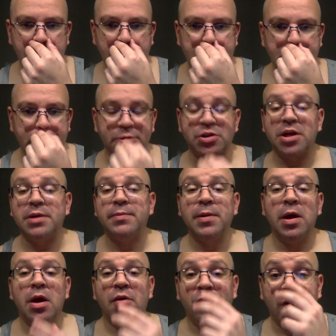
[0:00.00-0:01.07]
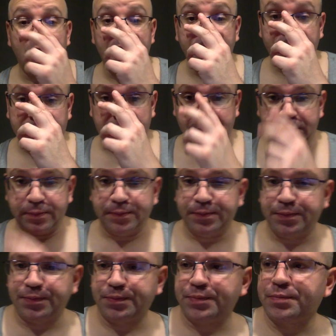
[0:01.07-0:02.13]
You know what I'm saying? For everything.
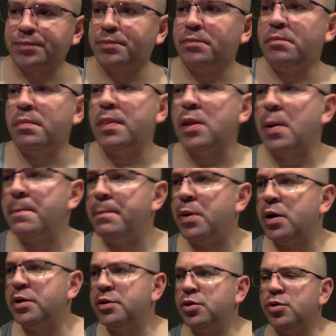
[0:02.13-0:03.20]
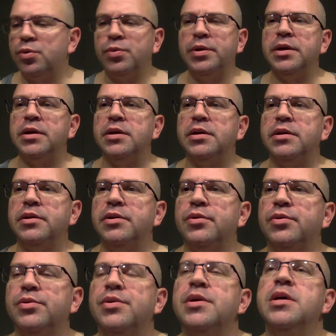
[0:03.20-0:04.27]
But you know, it, you
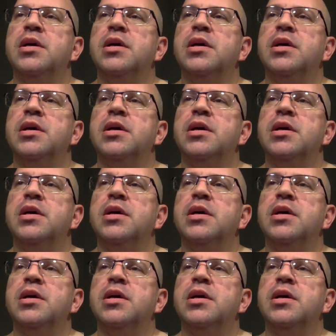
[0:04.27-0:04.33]
know,